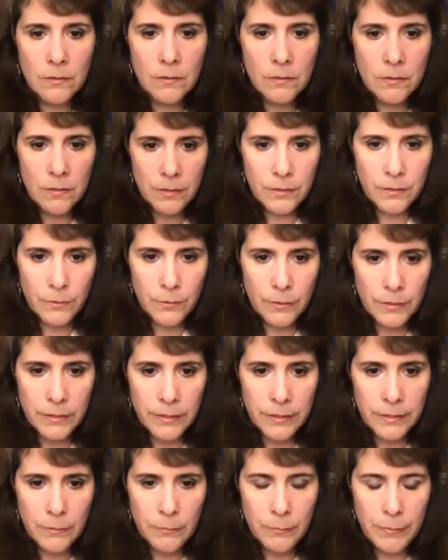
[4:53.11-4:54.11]
tell you a
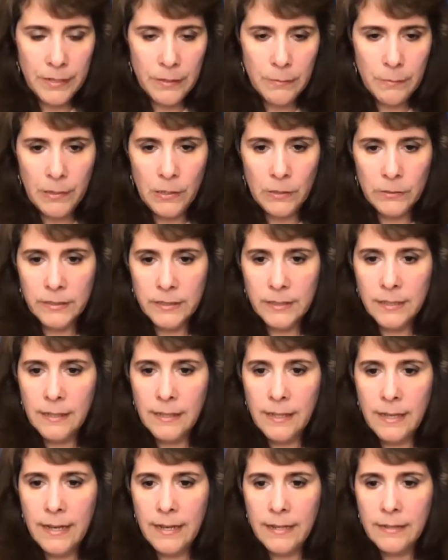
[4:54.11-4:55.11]
little bit about the
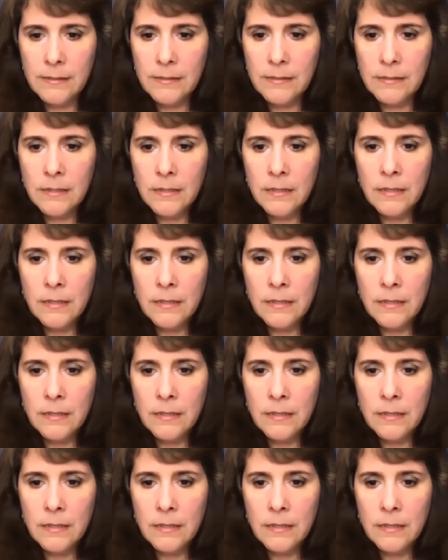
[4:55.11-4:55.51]
class.